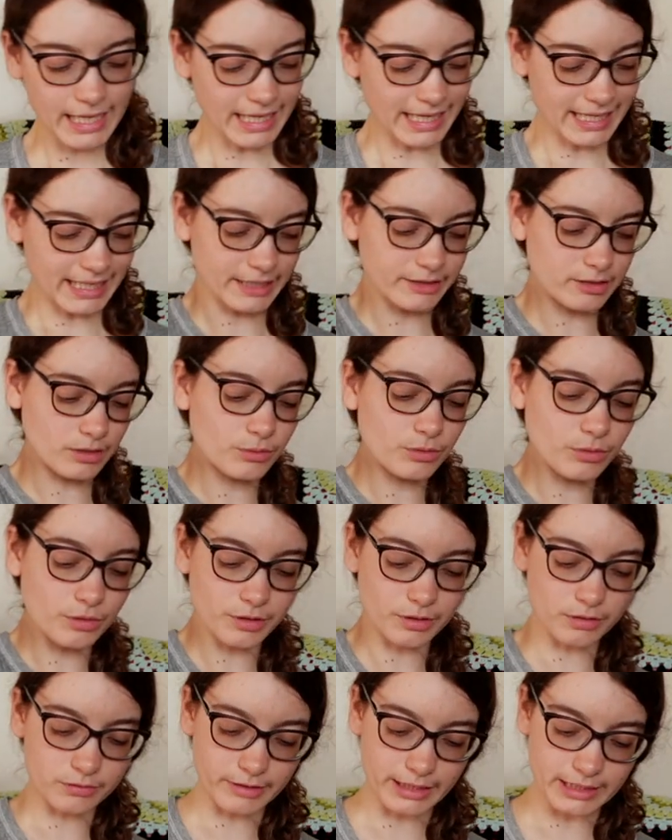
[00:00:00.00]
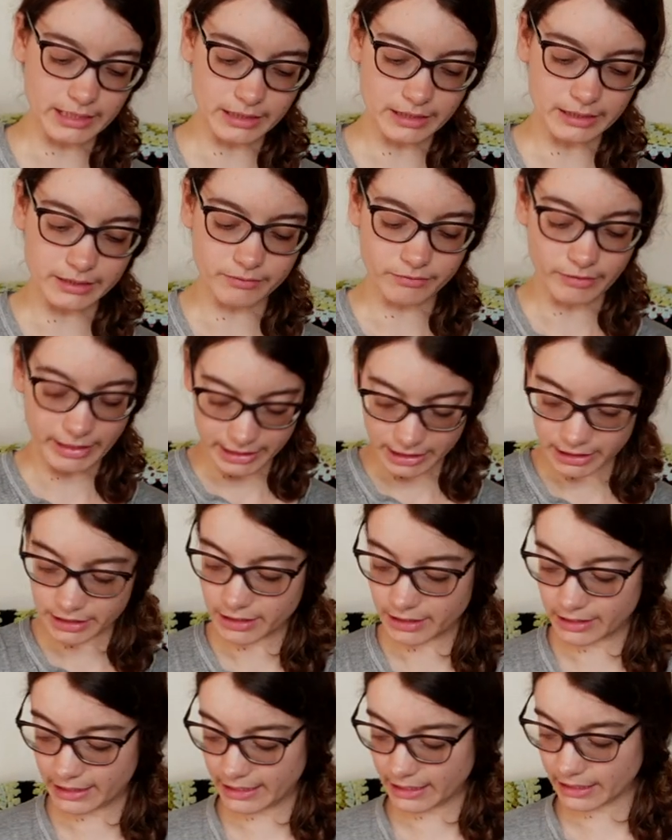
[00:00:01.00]
And I don't oil regu
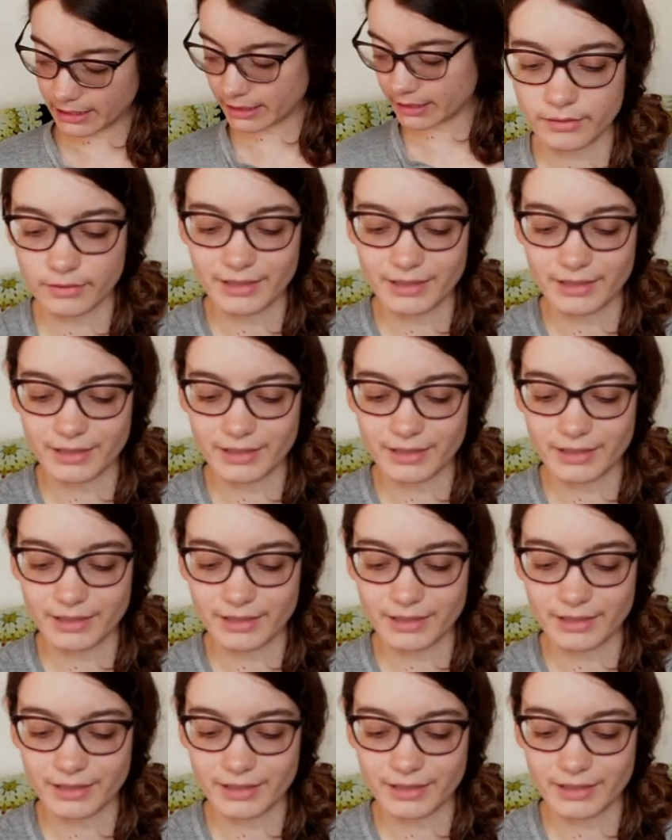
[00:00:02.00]
regularly.